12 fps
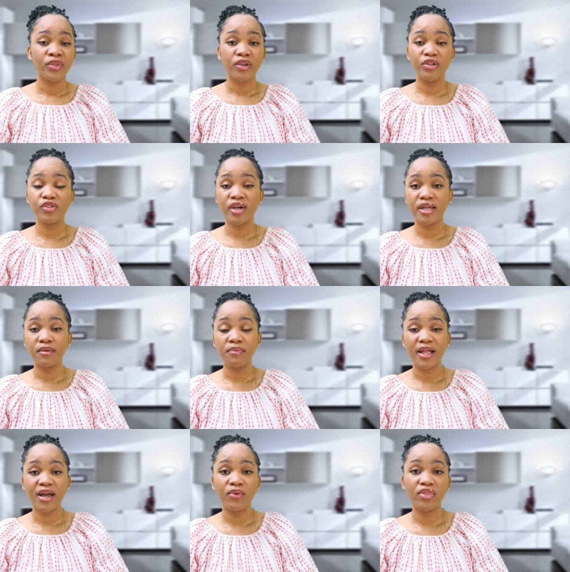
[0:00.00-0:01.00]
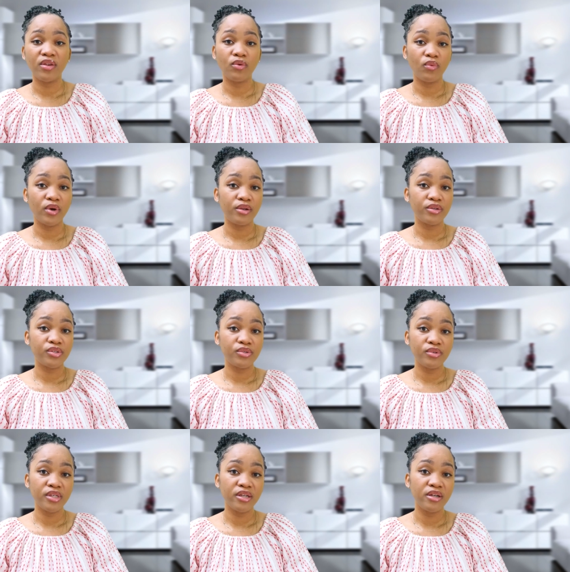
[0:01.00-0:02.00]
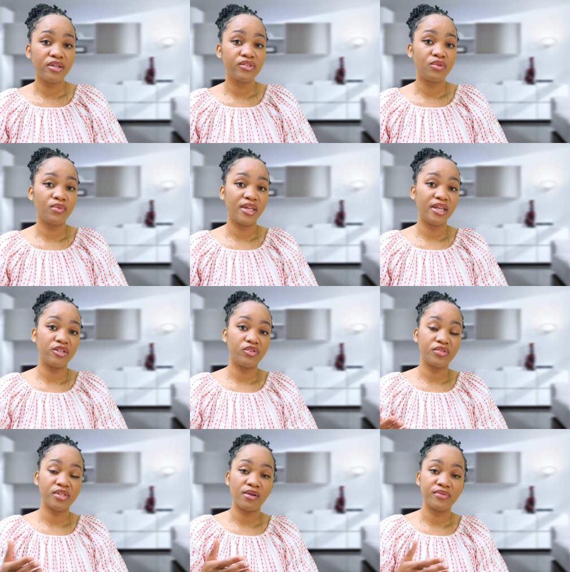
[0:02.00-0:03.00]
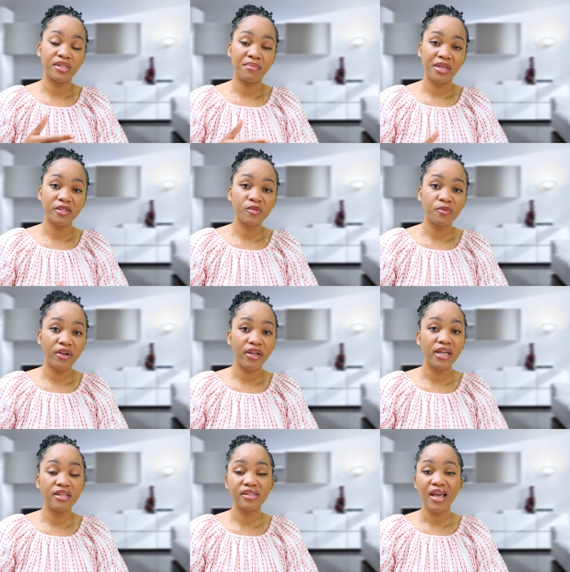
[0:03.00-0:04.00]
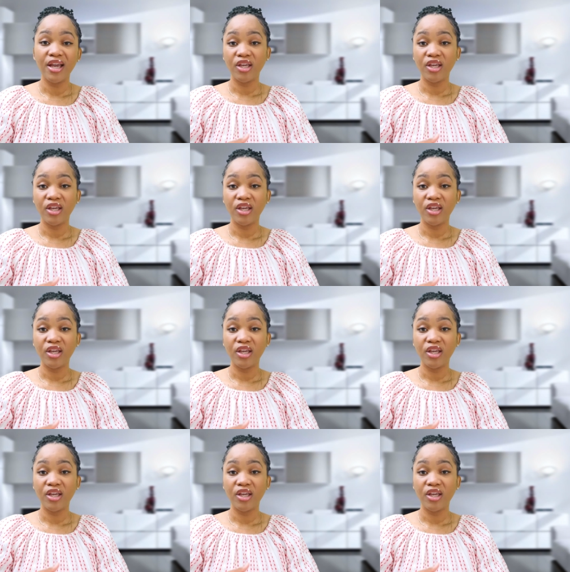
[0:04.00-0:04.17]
Are you trying to apply with within one or two years, you want to get yourself some experience,